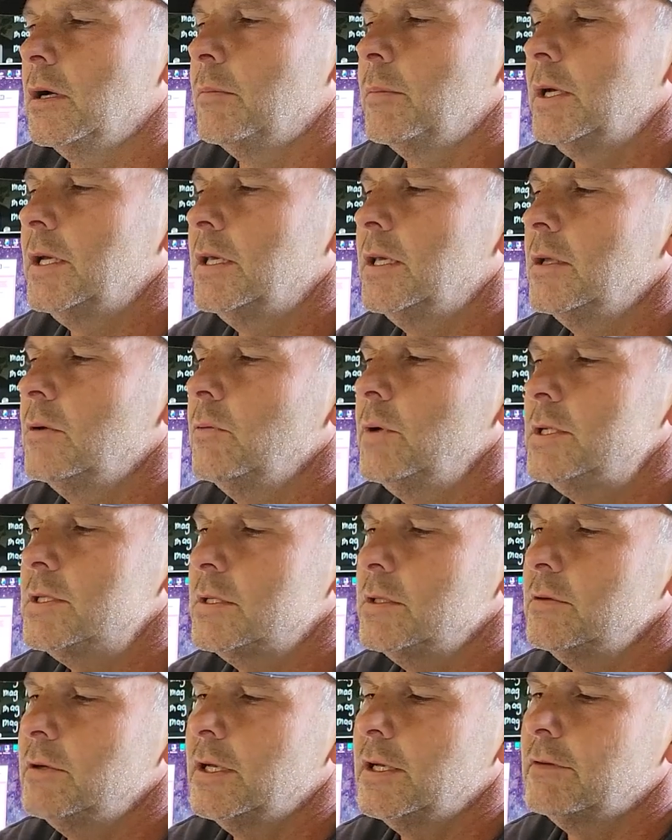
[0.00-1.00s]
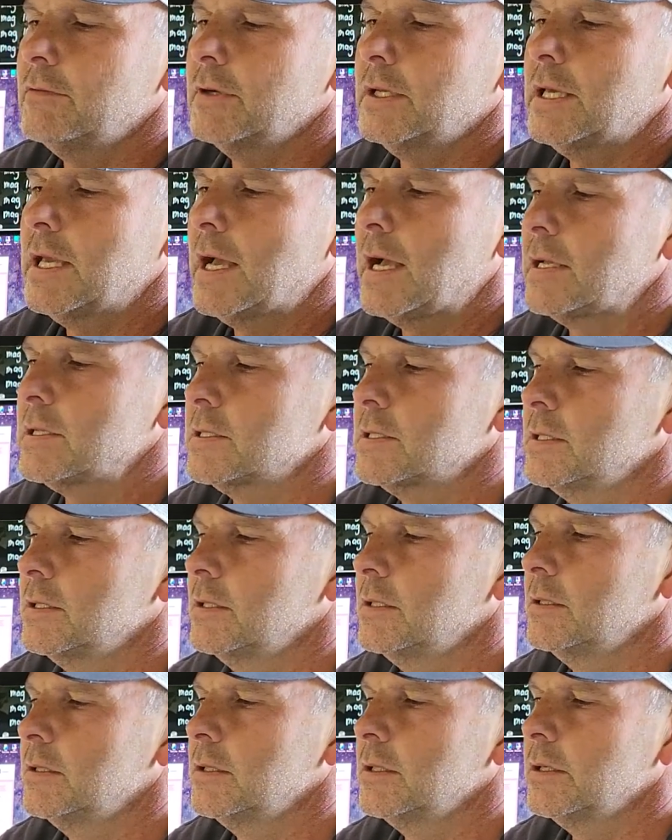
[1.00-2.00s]
Again, we still have a gasket
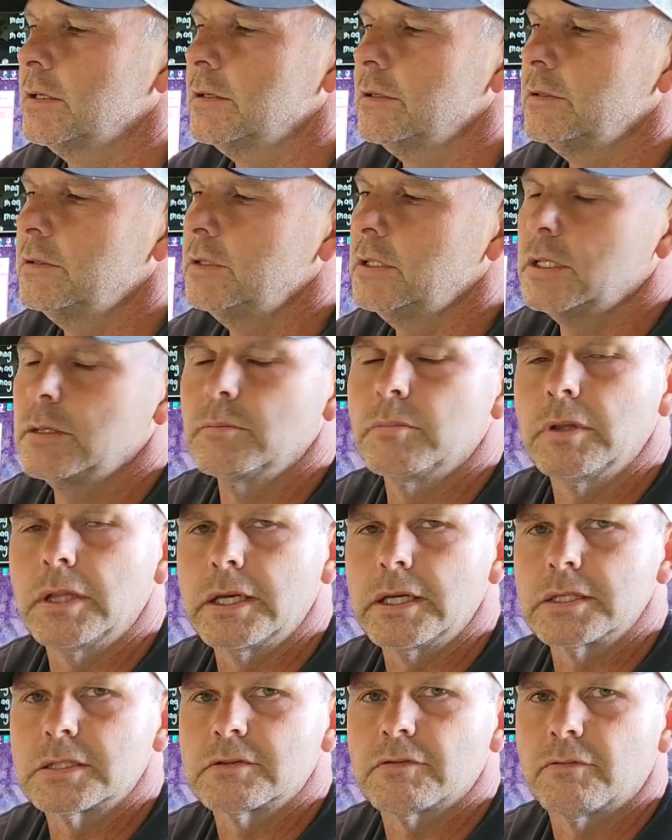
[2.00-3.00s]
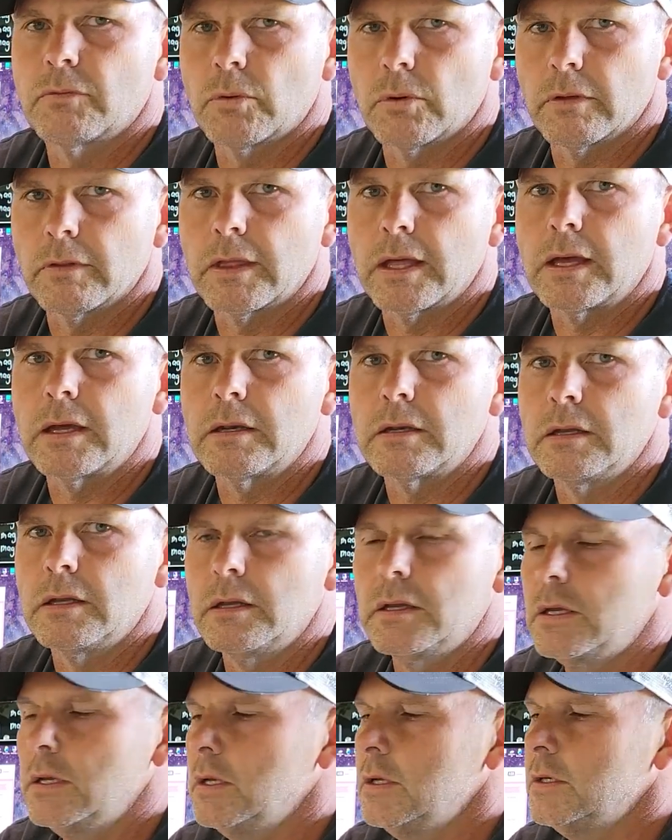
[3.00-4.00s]
in there in place for that,
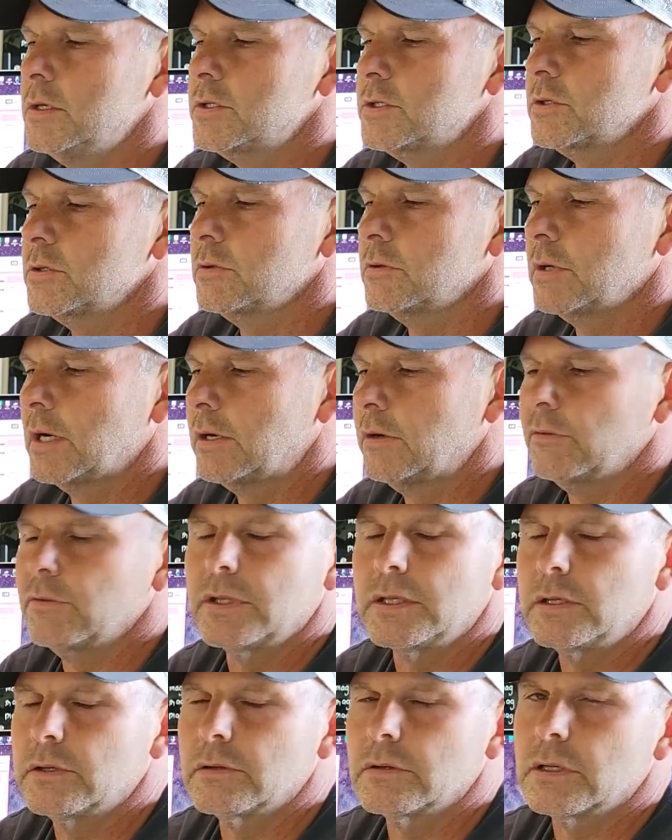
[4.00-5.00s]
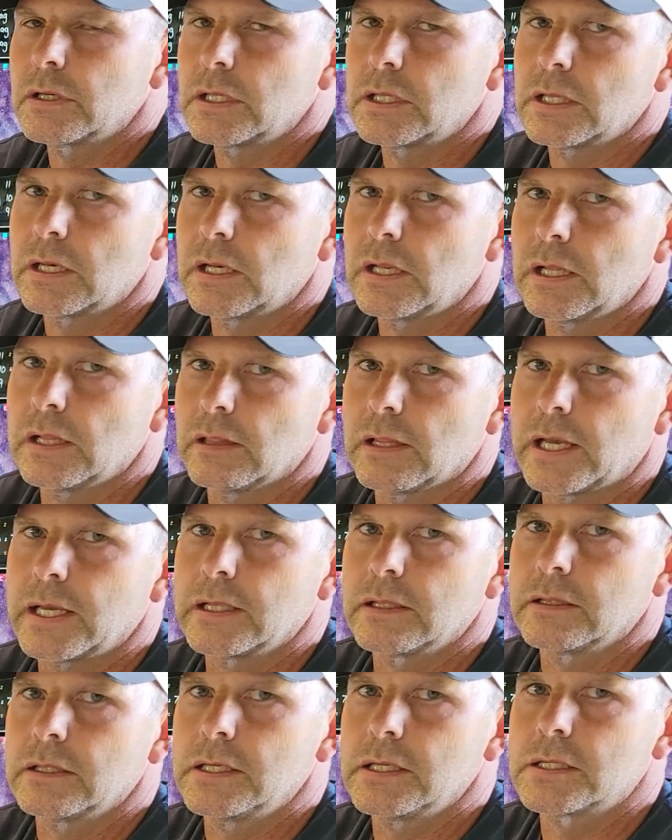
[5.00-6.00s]
so I don't think you're going to get any
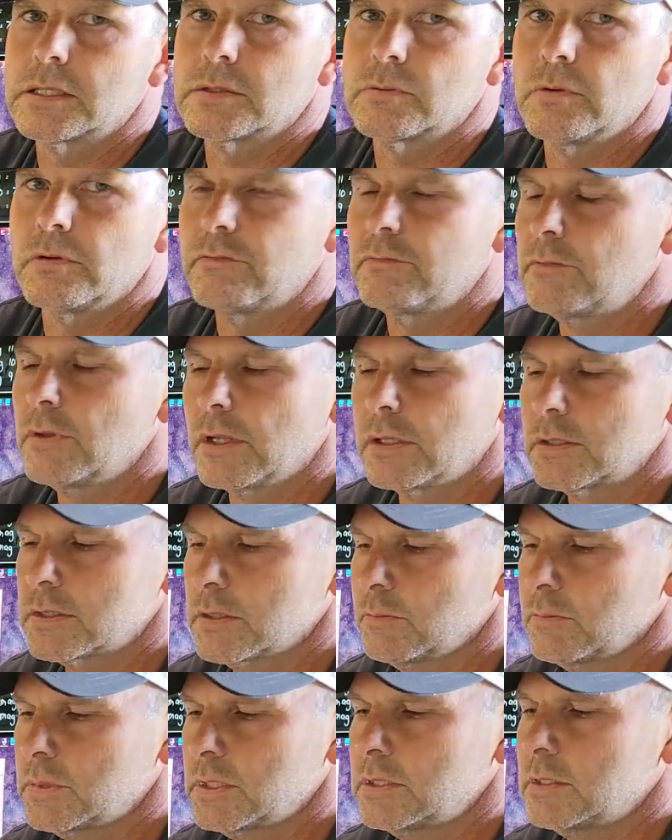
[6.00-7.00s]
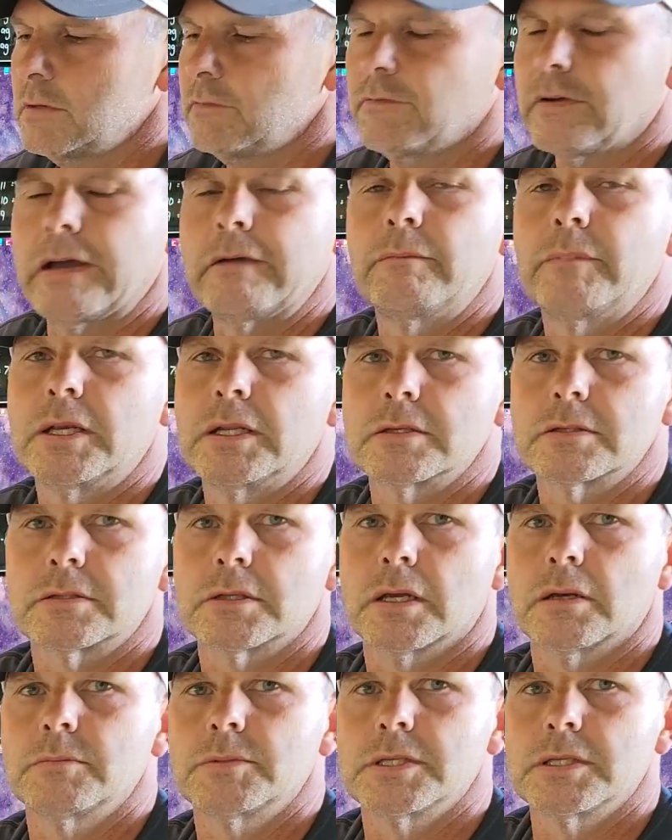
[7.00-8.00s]
light leaks. We've done some 5-minute
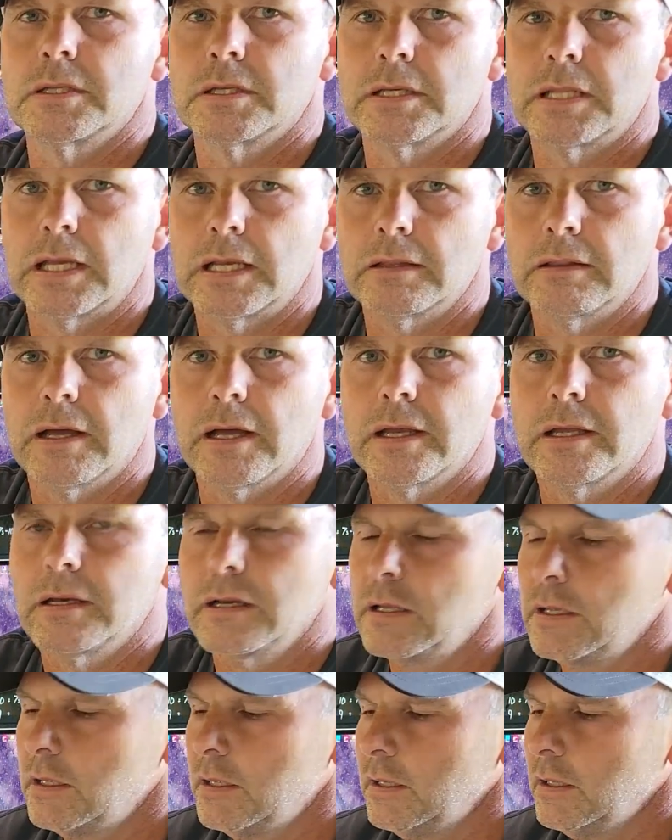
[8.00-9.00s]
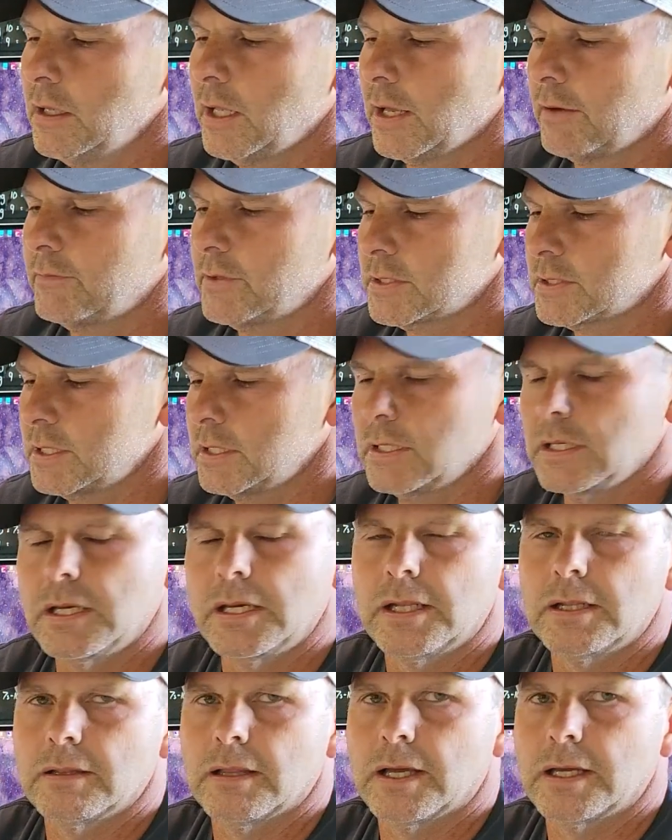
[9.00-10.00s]
subs in the daylight, haven't seen
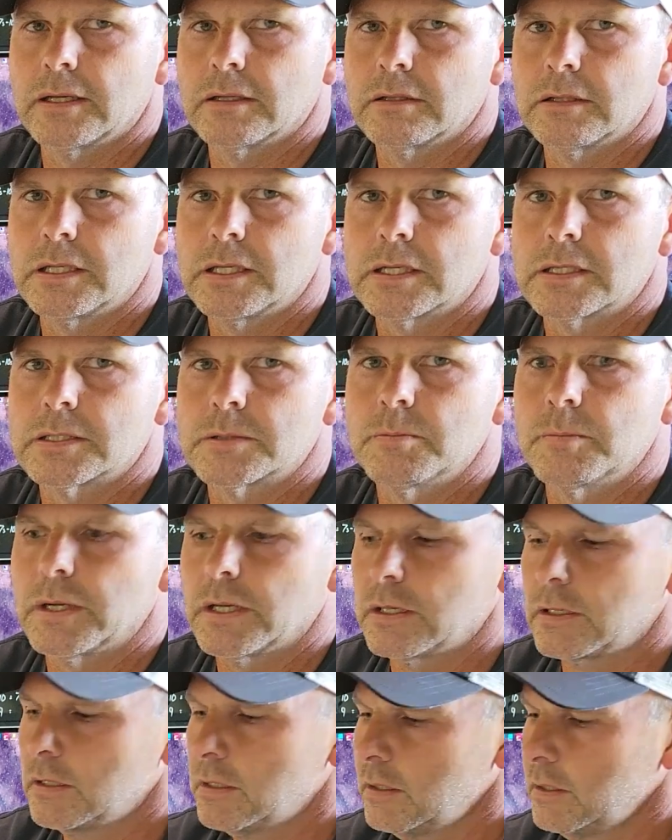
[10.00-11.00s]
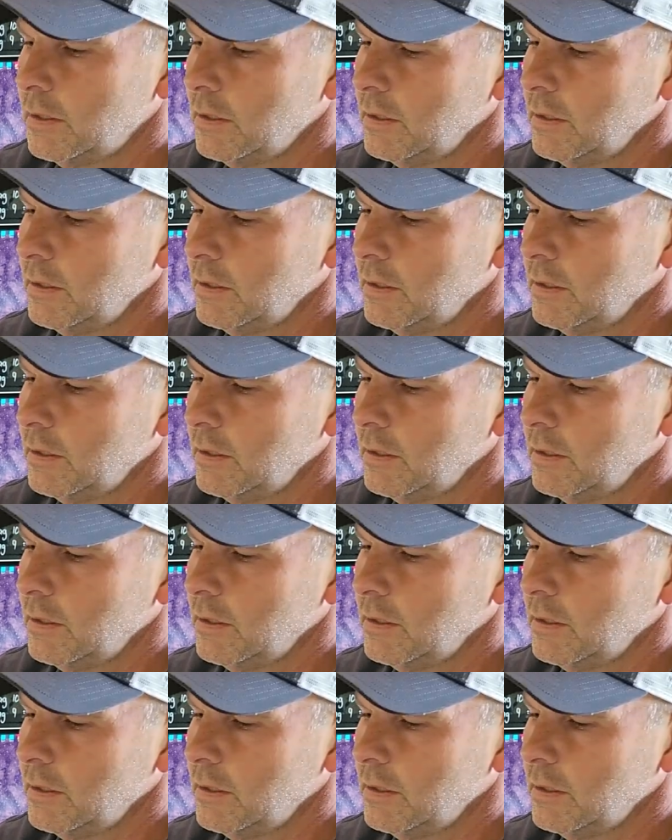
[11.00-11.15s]
any light leaks, but